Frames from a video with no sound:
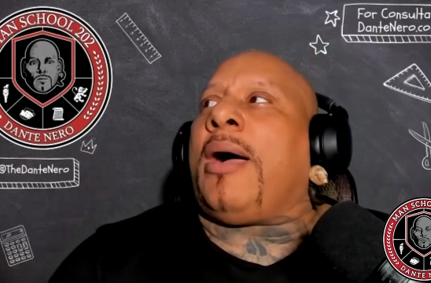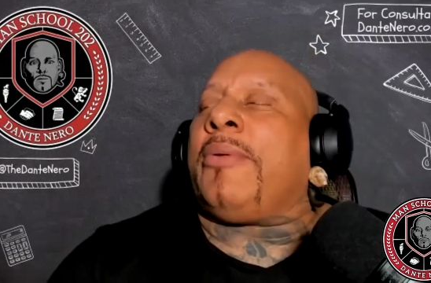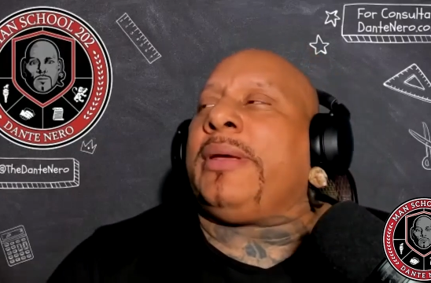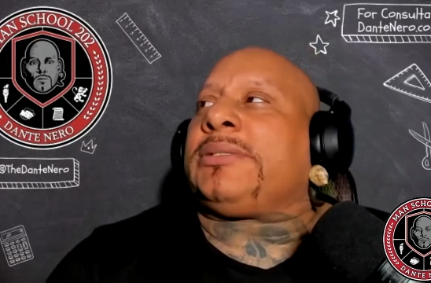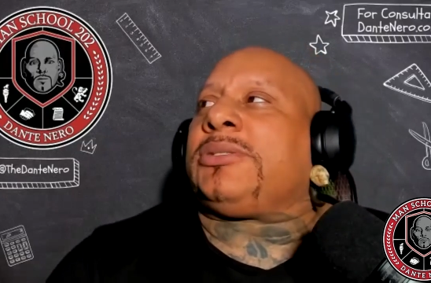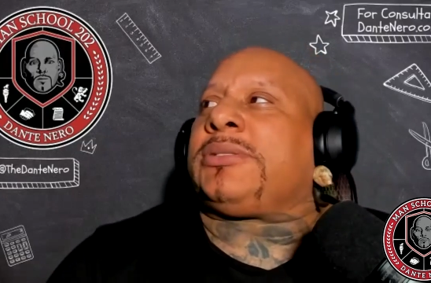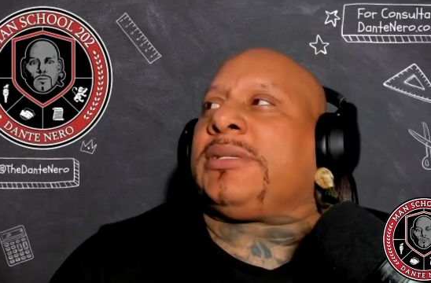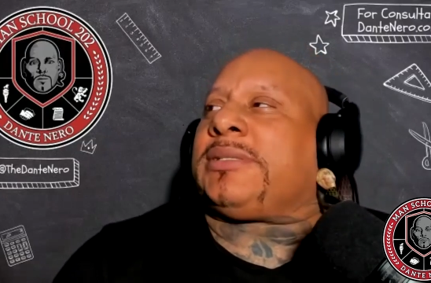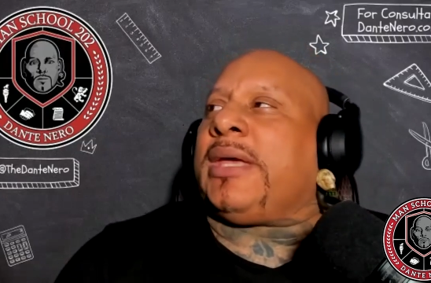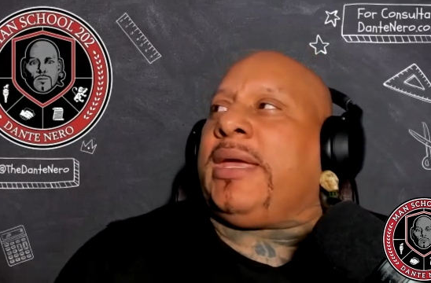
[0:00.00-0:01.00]
Speaker 1: I always used
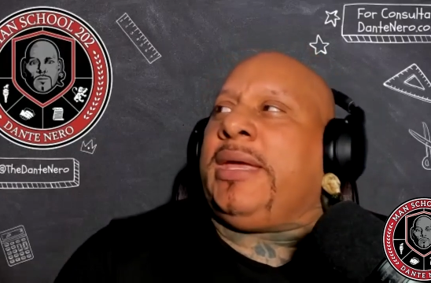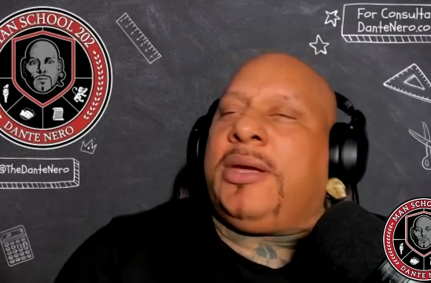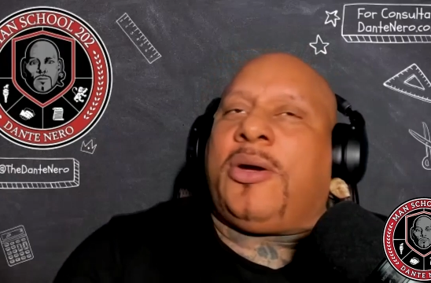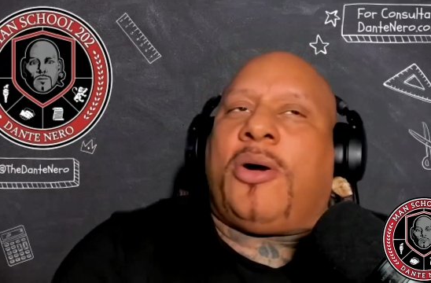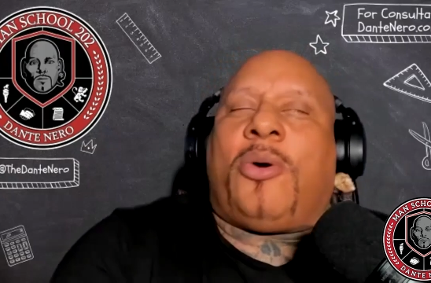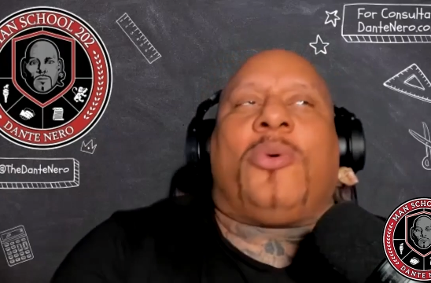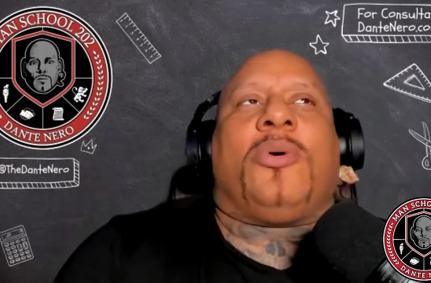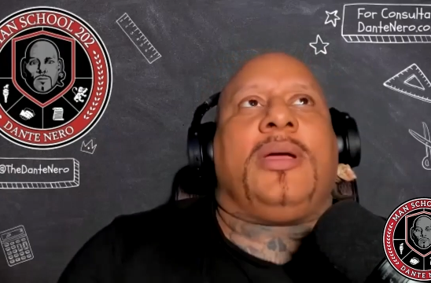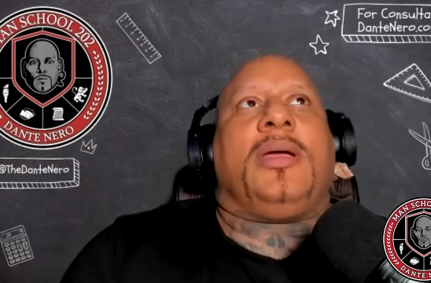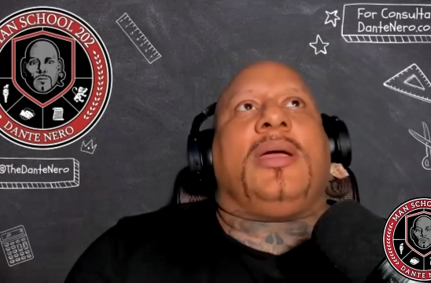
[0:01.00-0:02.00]
to say
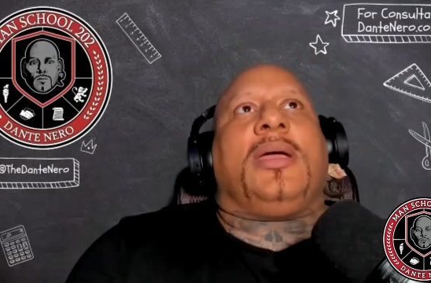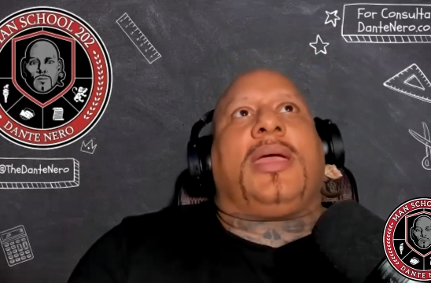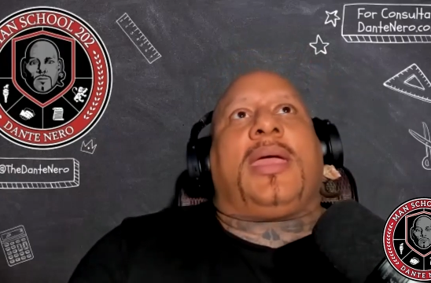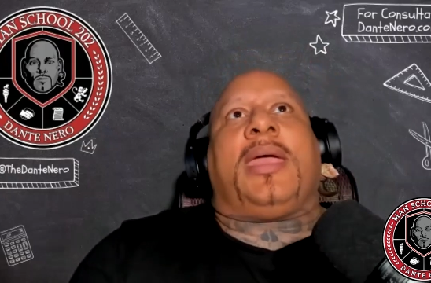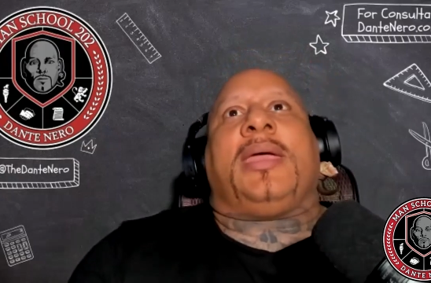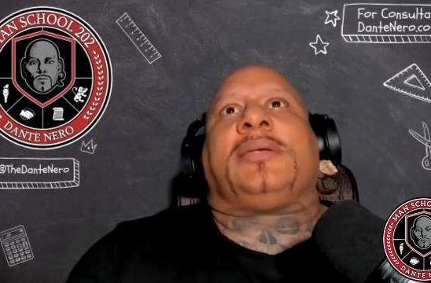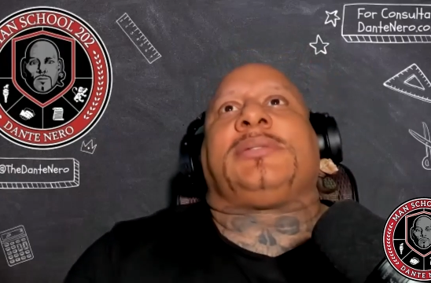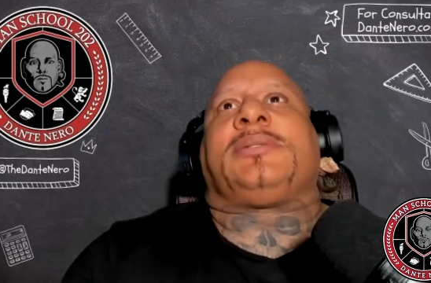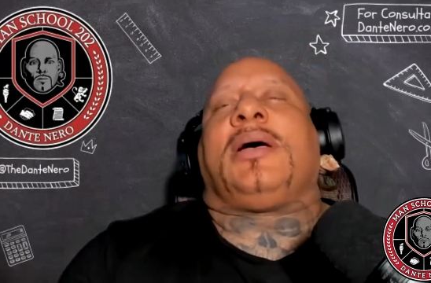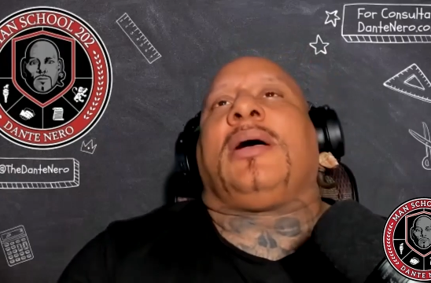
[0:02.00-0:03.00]
ego
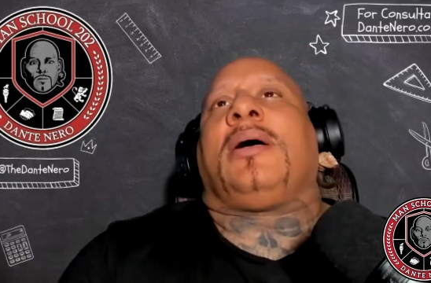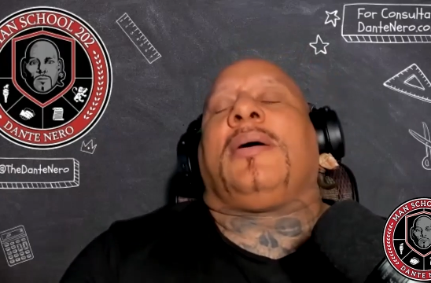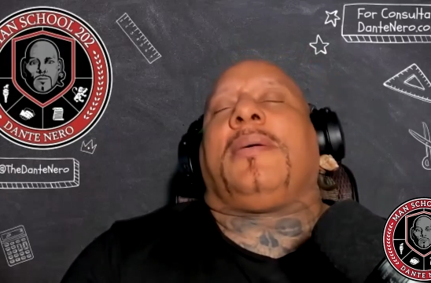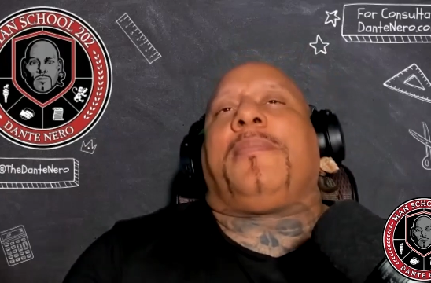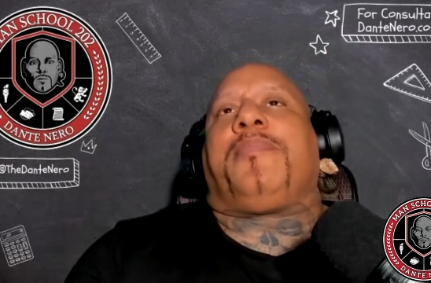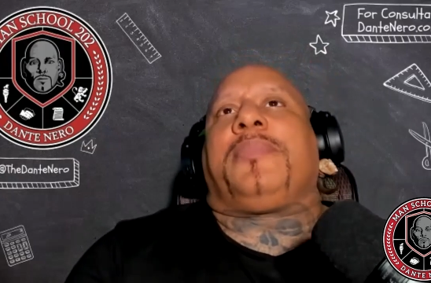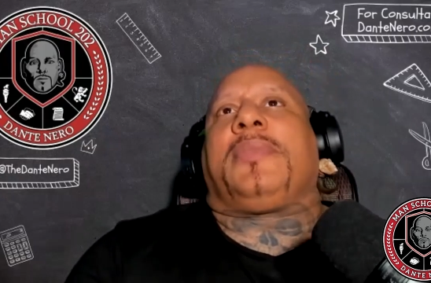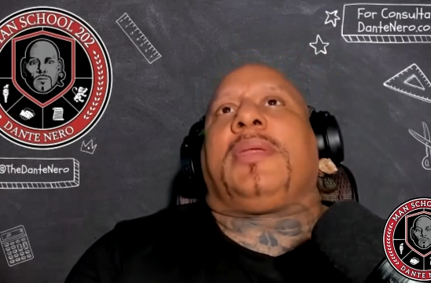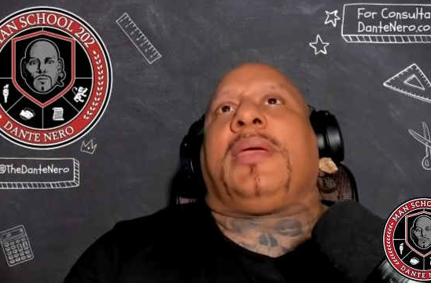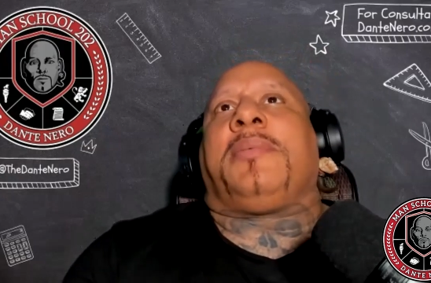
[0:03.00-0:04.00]
is uh
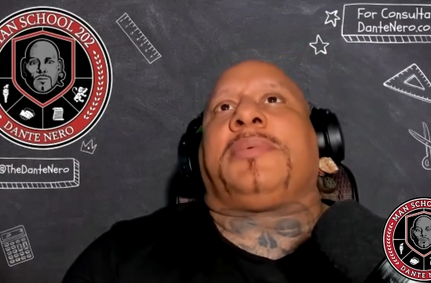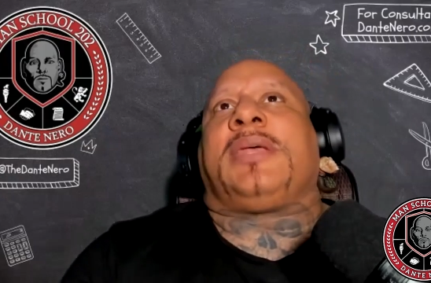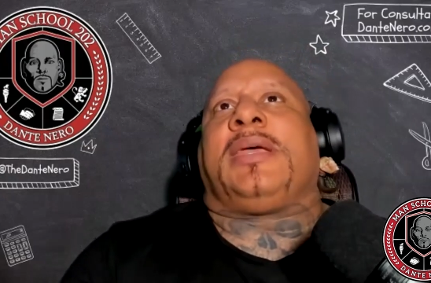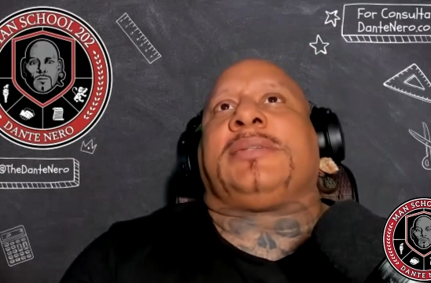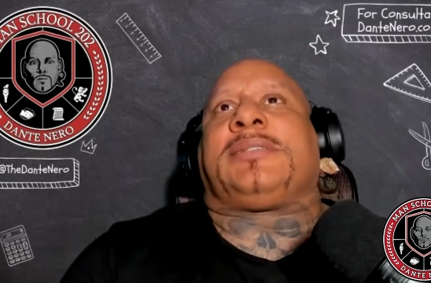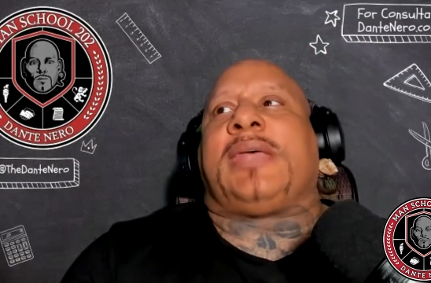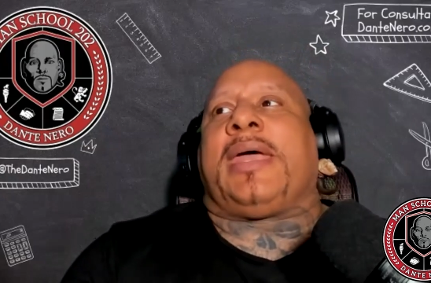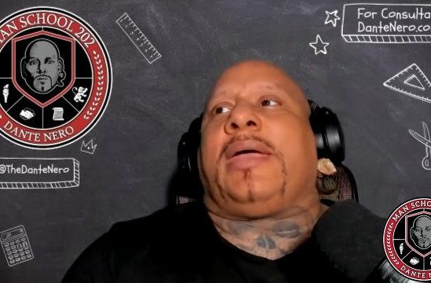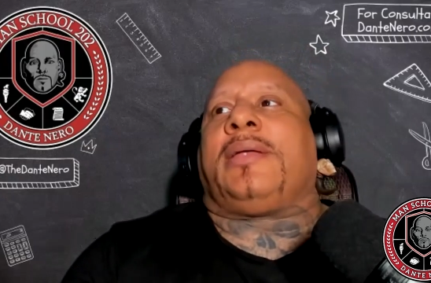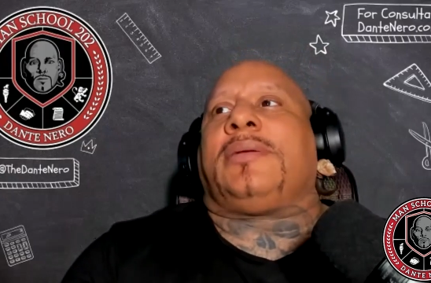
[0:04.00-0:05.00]
it's, it's
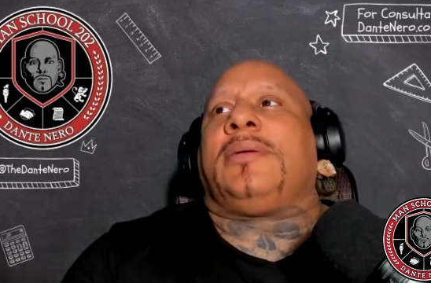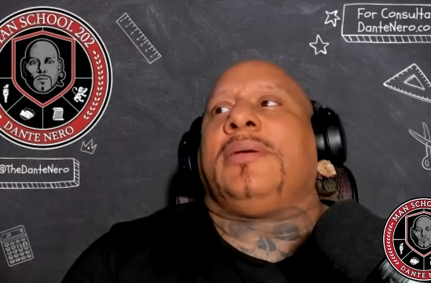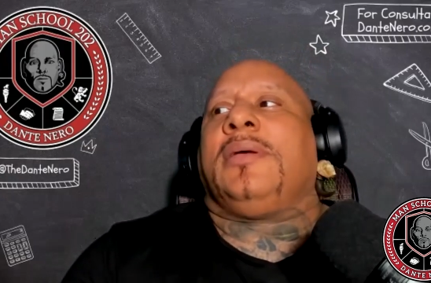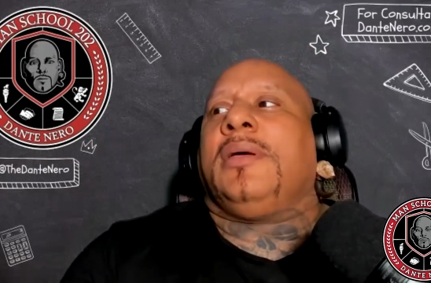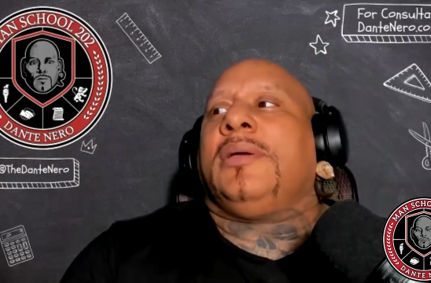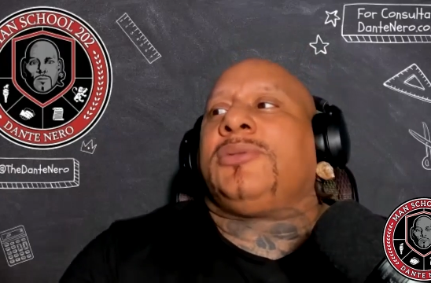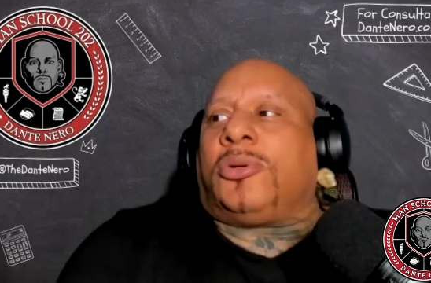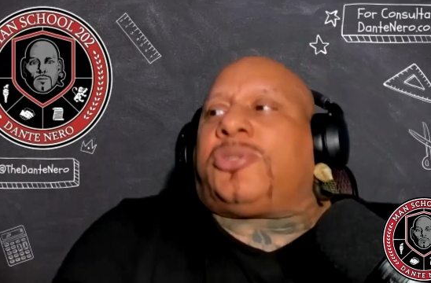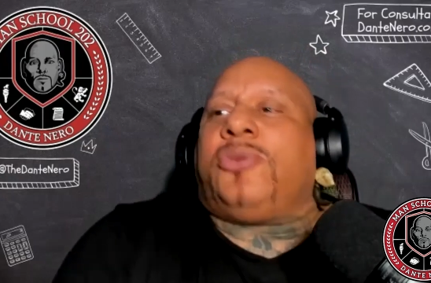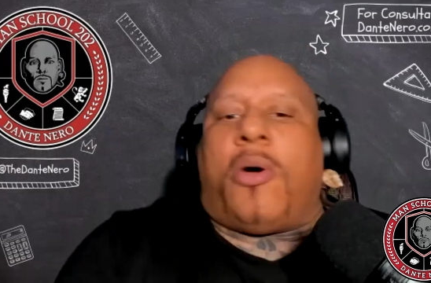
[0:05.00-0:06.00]
saying
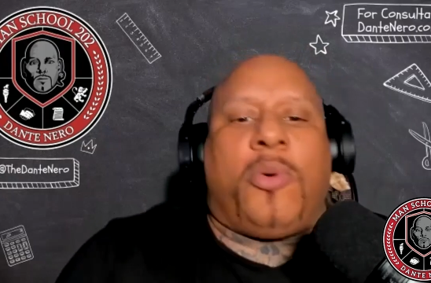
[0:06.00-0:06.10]
don't you know